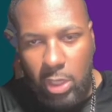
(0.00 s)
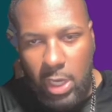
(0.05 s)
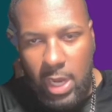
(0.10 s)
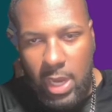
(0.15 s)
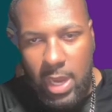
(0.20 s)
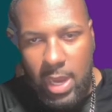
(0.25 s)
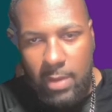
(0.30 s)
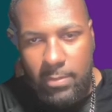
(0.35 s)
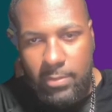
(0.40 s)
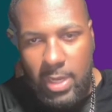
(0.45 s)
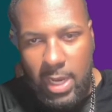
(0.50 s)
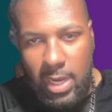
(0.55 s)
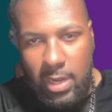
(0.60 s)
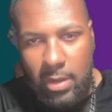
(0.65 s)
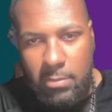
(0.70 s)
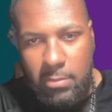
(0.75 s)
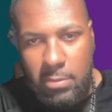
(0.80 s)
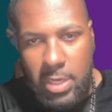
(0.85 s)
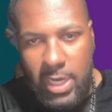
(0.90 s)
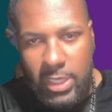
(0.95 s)

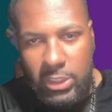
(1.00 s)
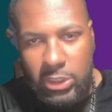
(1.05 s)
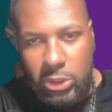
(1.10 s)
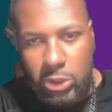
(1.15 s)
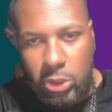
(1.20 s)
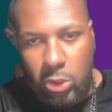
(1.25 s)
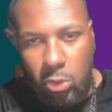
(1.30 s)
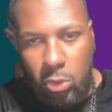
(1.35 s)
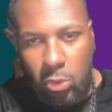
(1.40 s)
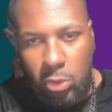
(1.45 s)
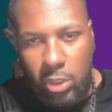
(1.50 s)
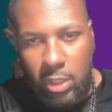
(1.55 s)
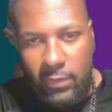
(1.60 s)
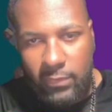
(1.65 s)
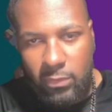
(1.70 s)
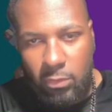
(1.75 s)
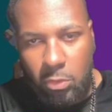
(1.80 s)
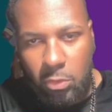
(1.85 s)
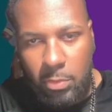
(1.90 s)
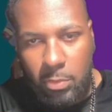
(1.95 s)
I'm not so
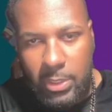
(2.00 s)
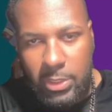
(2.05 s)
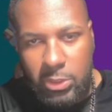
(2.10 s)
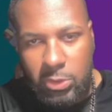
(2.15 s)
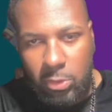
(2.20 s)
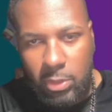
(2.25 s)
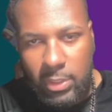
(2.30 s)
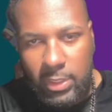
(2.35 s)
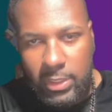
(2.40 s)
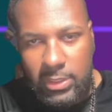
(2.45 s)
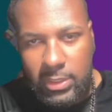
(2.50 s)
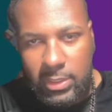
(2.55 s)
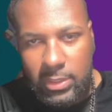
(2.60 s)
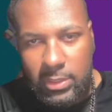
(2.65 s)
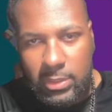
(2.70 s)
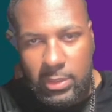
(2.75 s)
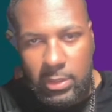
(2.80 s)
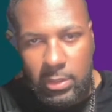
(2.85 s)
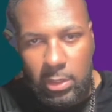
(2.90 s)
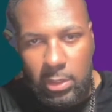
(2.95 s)
comfortable about this one. Like I said,
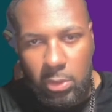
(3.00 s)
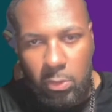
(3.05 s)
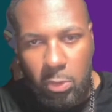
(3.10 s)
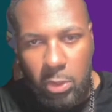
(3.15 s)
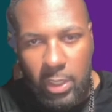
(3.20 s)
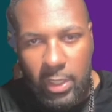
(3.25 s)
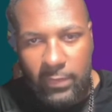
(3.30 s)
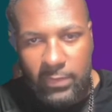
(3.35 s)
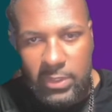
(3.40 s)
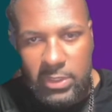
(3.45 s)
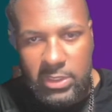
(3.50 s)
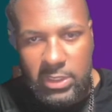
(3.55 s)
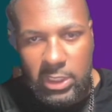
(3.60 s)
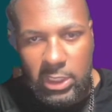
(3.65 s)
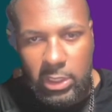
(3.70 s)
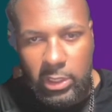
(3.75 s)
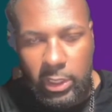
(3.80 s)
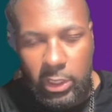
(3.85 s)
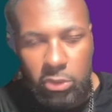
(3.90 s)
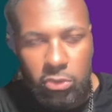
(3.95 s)
this is another one I have to
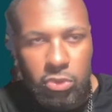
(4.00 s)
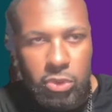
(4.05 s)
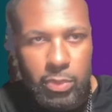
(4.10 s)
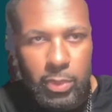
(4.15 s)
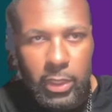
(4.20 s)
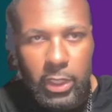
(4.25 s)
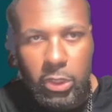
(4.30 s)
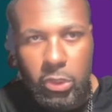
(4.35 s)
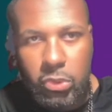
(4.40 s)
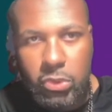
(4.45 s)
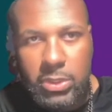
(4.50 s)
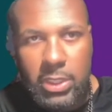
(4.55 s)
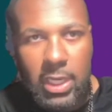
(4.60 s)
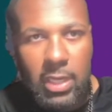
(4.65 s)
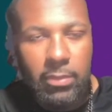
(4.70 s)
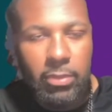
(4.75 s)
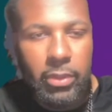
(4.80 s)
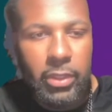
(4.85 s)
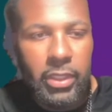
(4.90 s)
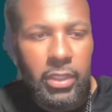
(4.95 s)
see like who's playing, who's
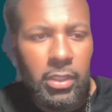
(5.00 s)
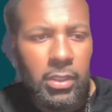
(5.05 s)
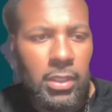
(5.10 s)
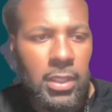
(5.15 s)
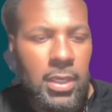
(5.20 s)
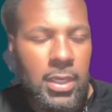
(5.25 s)
not playing.